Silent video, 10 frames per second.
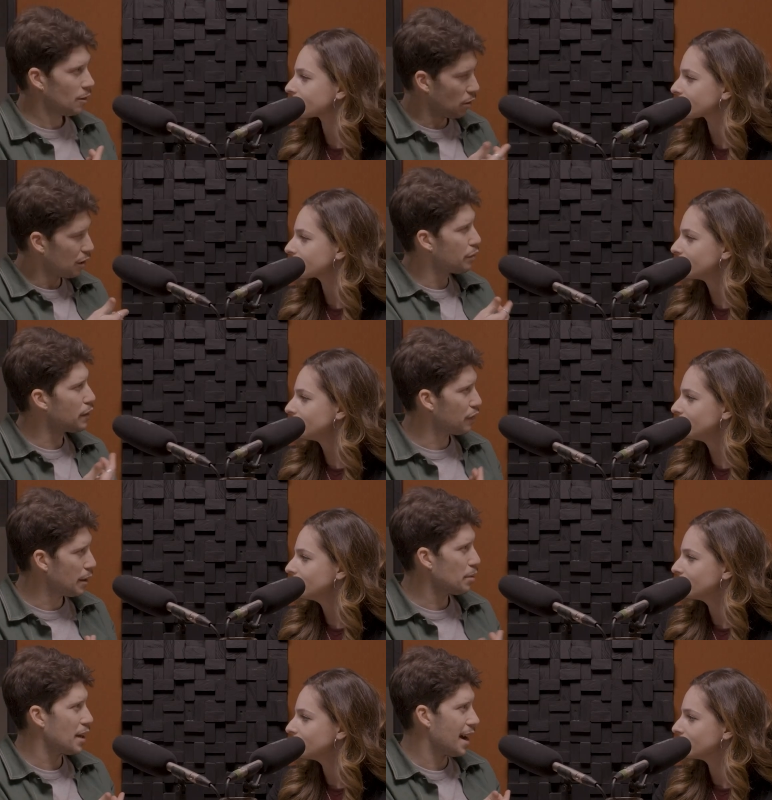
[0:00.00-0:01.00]
Speaker 1: What if we
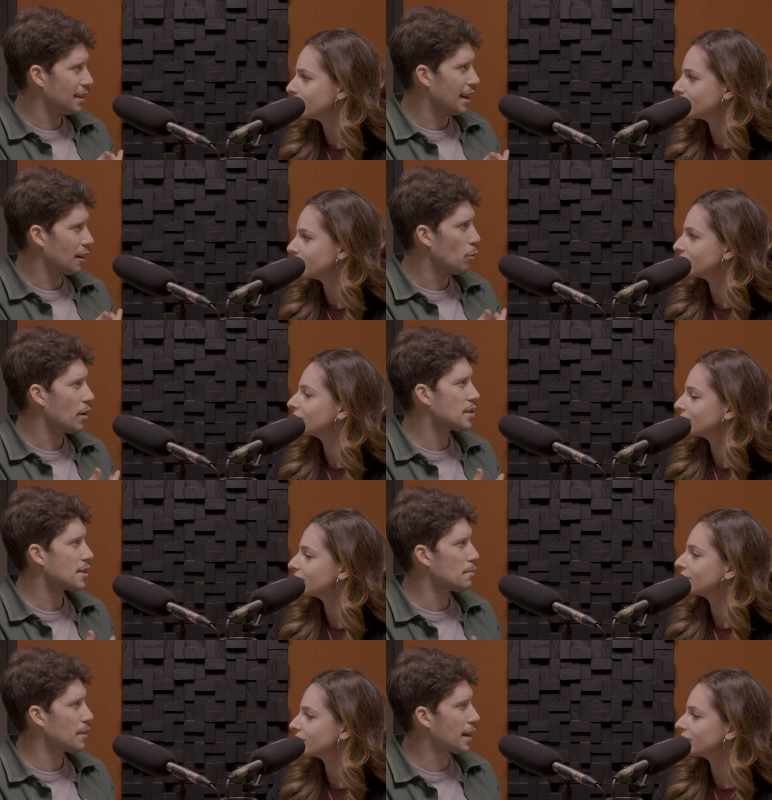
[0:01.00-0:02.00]
flip that? Like what are
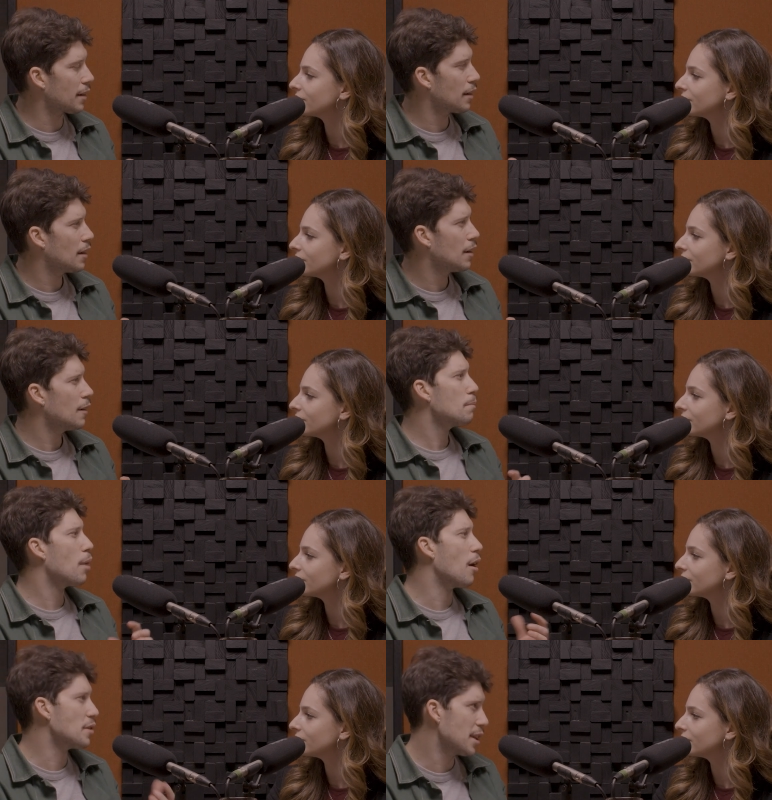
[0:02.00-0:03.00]
some like
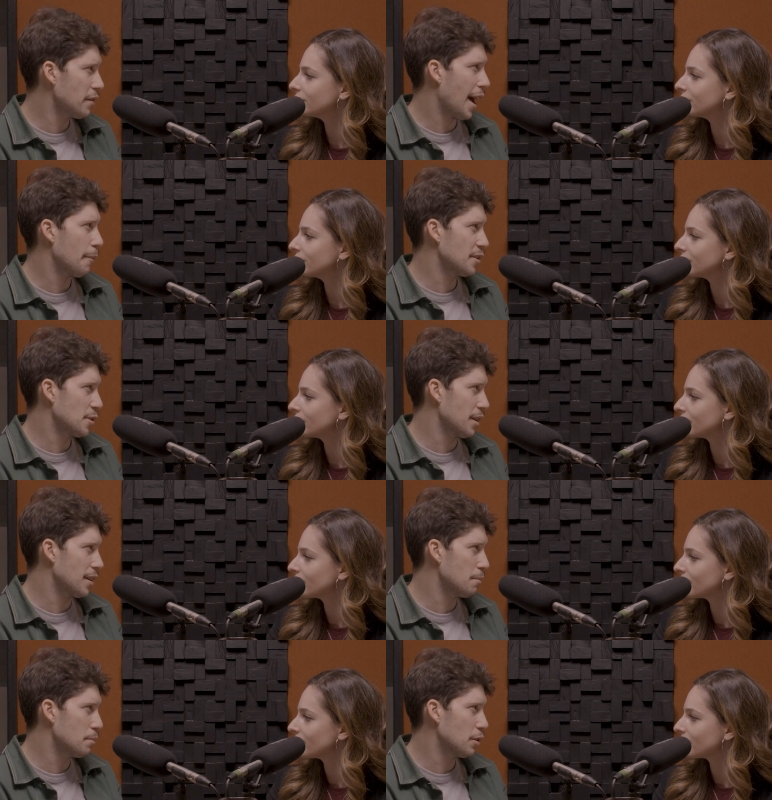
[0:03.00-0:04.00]
positive habits we
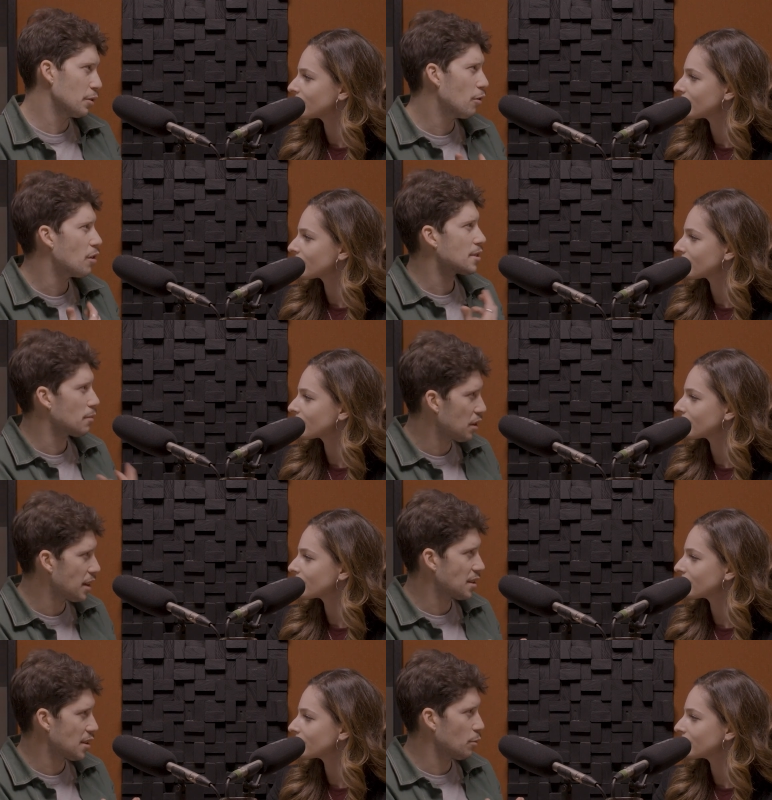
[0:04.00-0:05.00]
can build or some
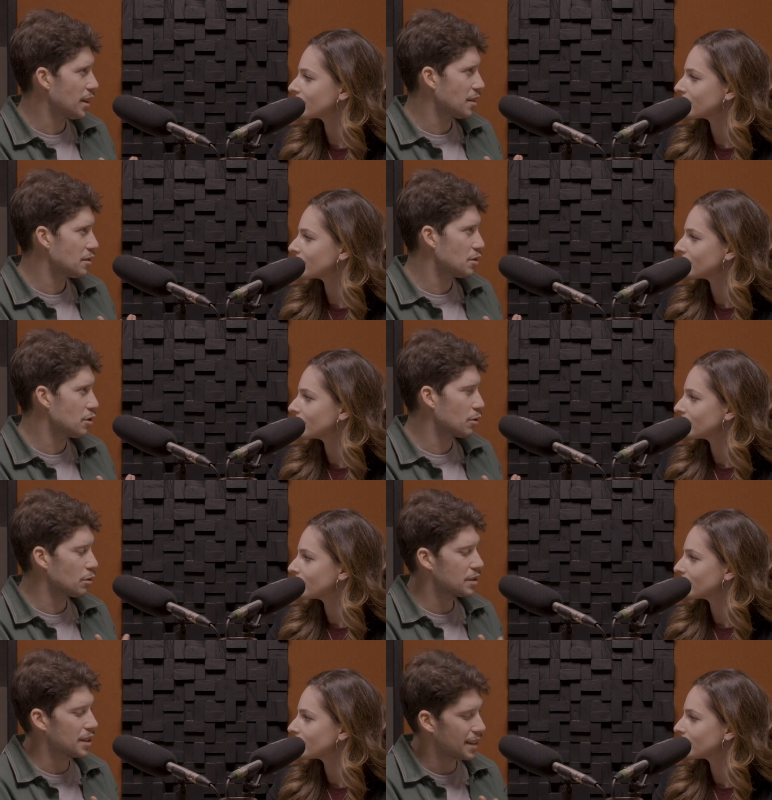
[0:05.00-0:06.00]
things that we can
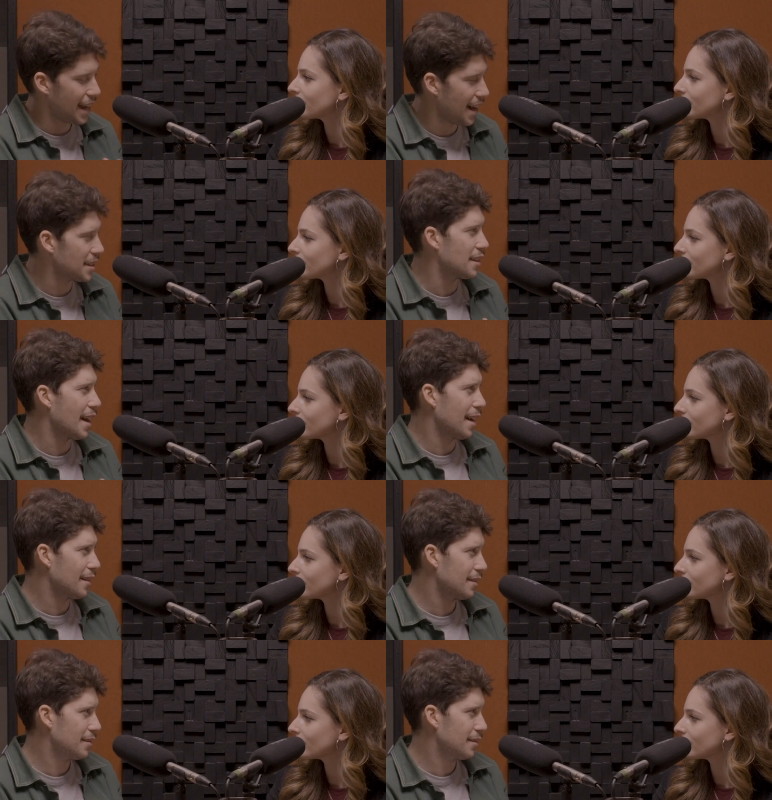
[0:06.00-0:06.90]
do to counter that?